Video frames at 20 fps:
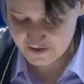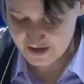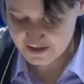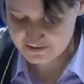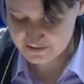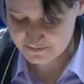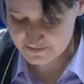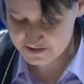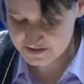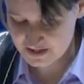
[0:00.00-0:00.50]

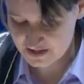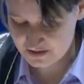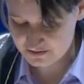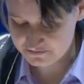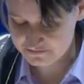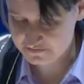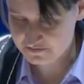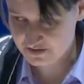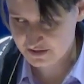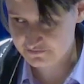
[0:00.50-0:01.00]
themselves
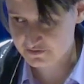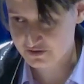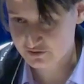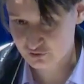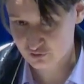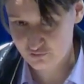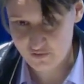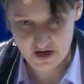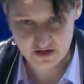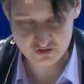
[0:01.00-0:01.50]
giving
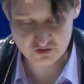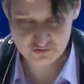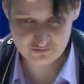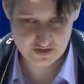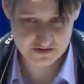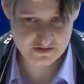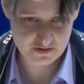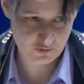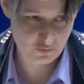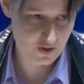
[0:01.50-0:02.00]
too much. You
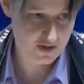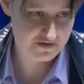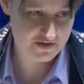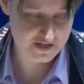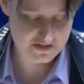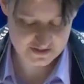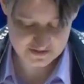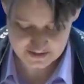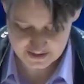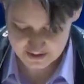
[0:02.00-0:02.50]
might think, well,
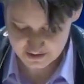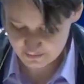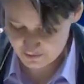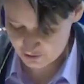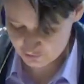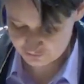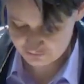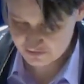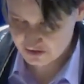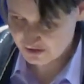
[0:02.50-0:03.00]
that's not
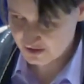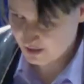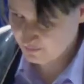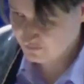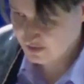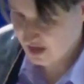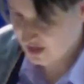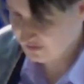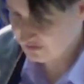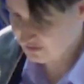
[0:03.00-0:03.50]
about me. I'm
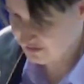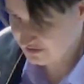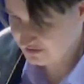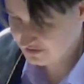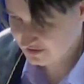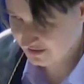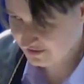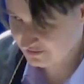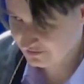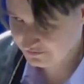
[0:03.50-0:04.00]
not this
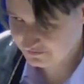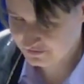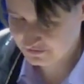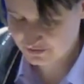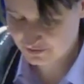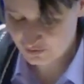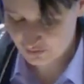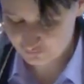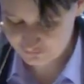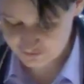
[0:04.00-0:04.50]
kind of an
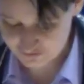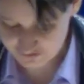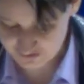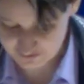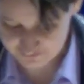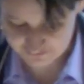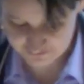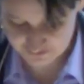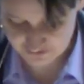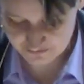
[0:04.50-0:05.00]

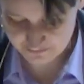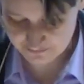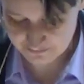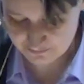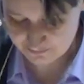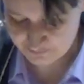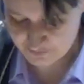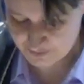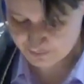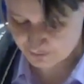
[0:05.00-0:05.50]

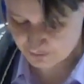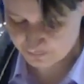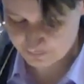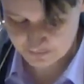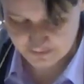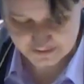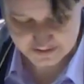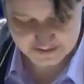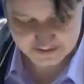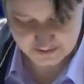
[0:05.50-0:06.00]
overgiver, people-pleasing